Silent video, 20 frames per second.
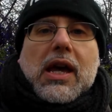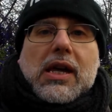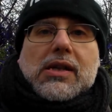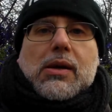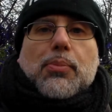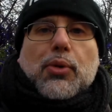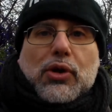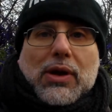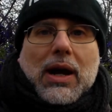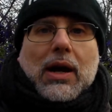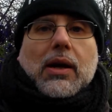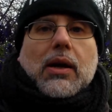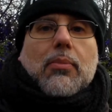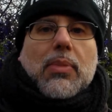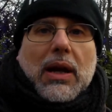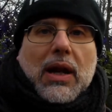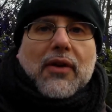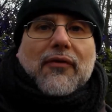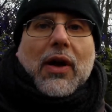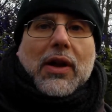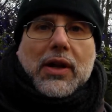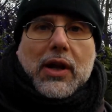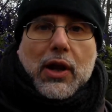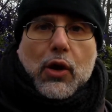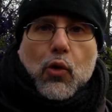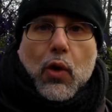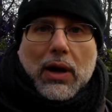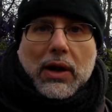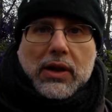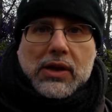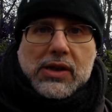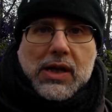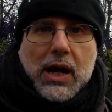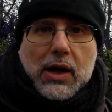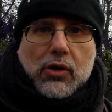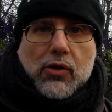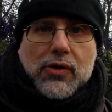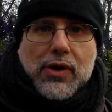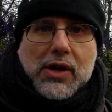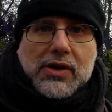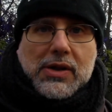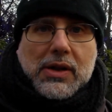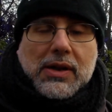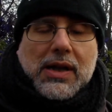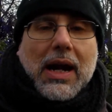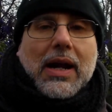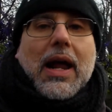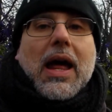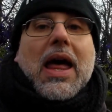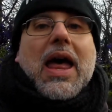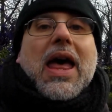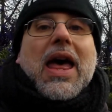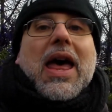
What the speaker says: is a protected belief under the Qualities Act 2010.